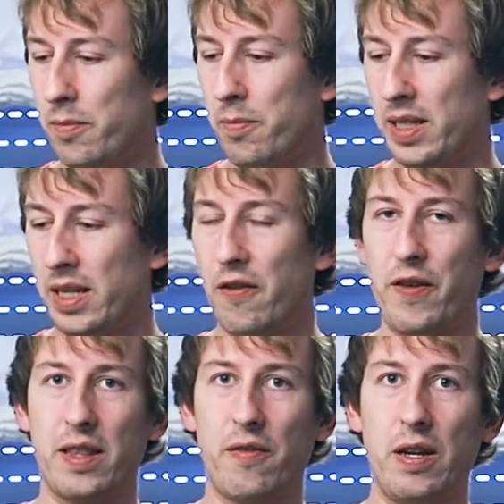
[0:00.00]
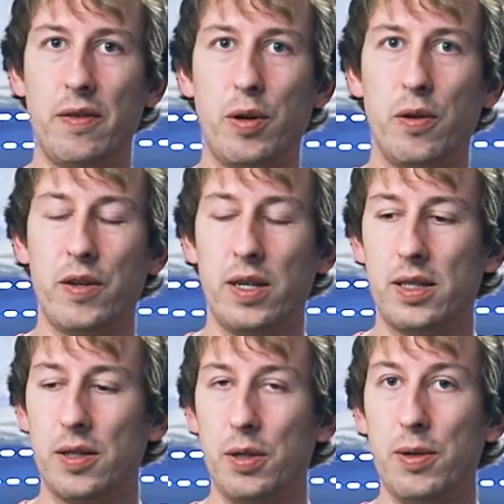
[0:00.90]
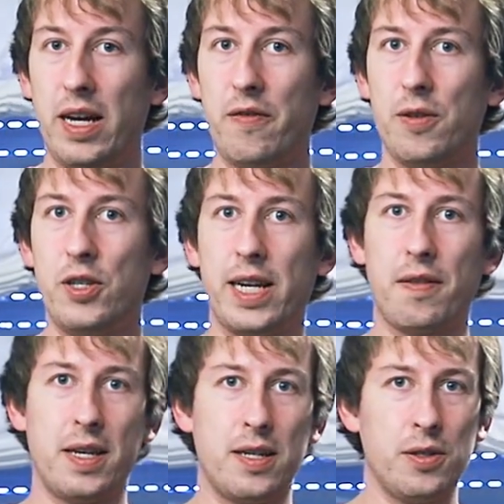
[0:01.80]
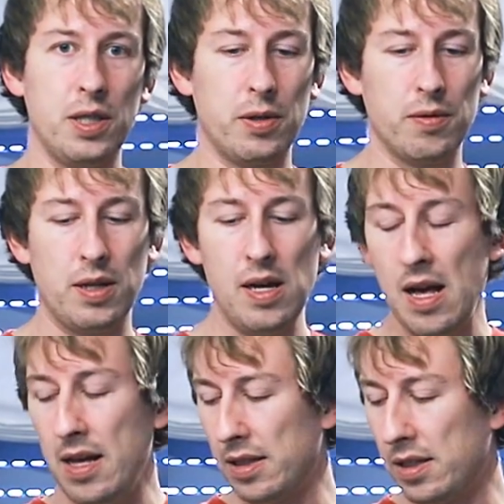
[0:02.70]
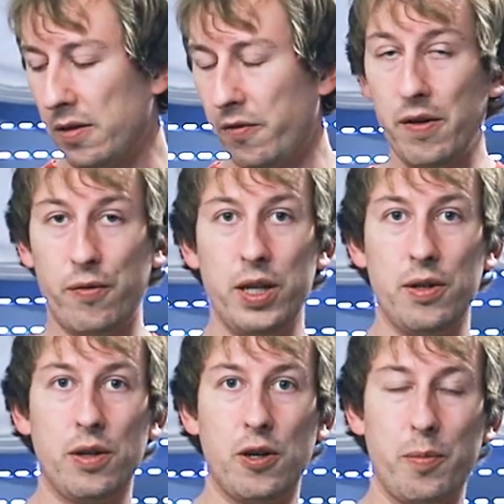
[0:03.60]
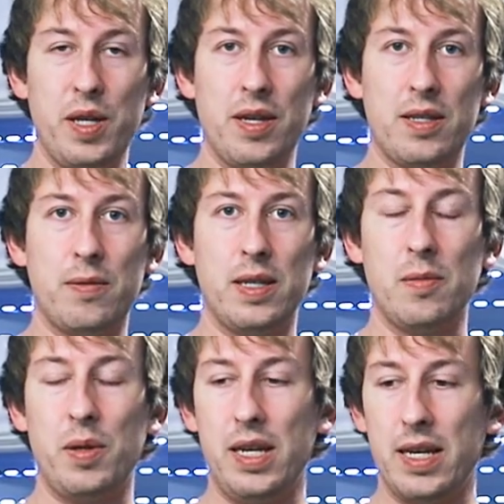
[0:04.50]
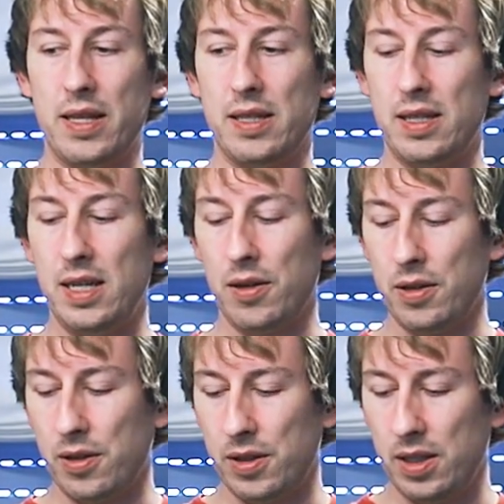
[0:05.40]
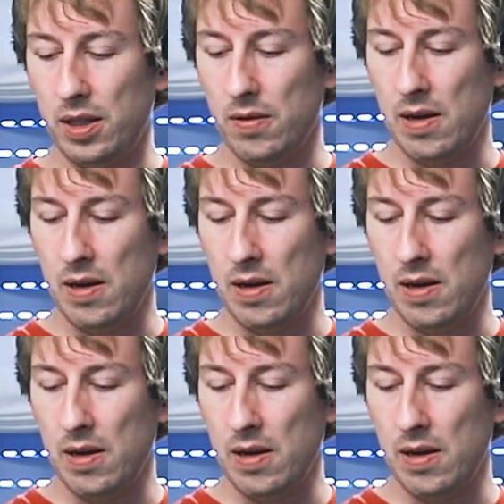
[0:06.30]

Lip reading: basically affect the flavor profile. So you will have to check that on your own. So feel free to copy this recipe and then see how you continue.